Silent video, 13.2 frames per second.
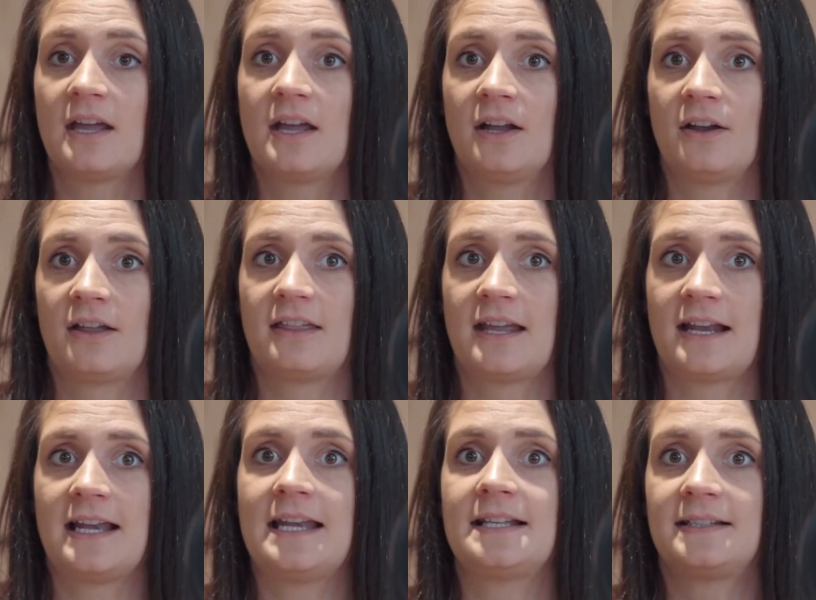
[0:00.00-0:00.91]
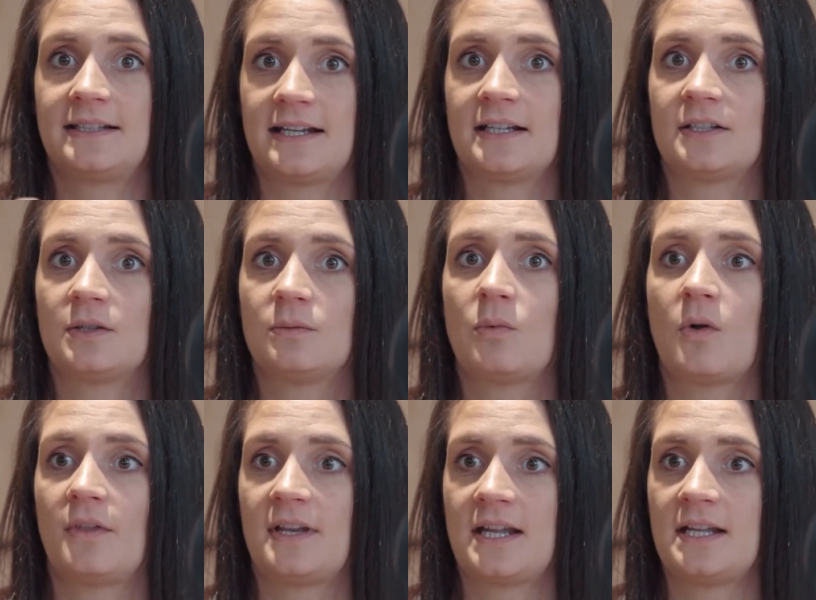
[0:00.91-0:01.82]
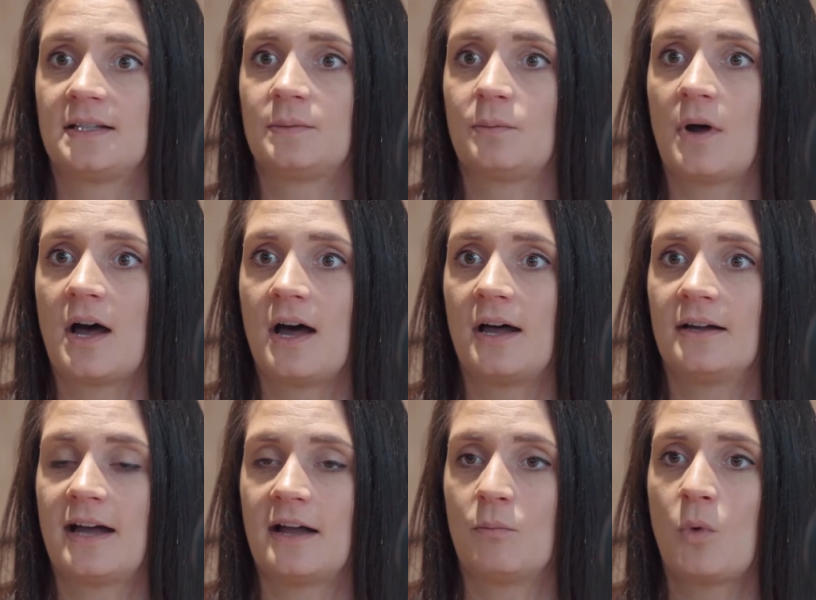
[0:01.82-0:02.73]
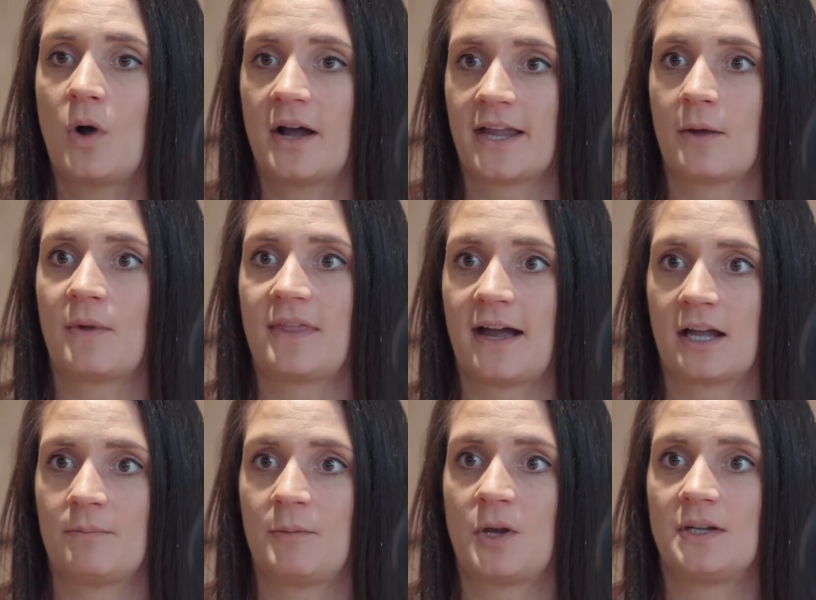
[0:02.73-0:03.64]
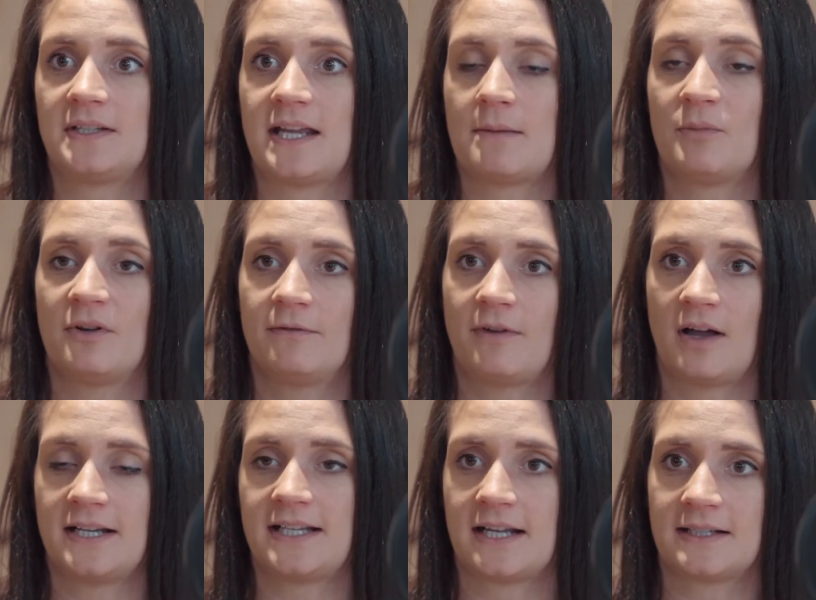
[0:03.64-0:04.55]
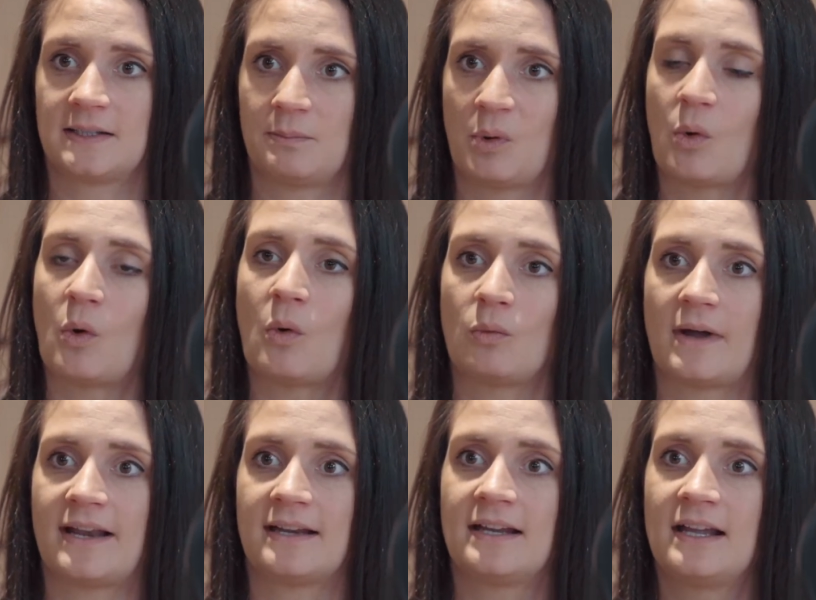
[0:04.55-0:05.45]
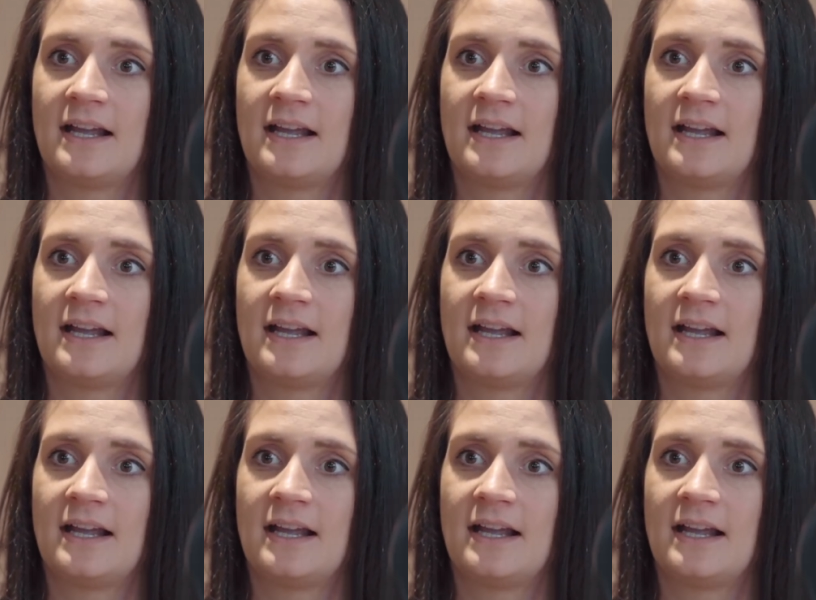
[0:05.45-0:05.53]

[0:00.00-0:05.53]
and I think listening to what the needs were and working with that community and providing a support when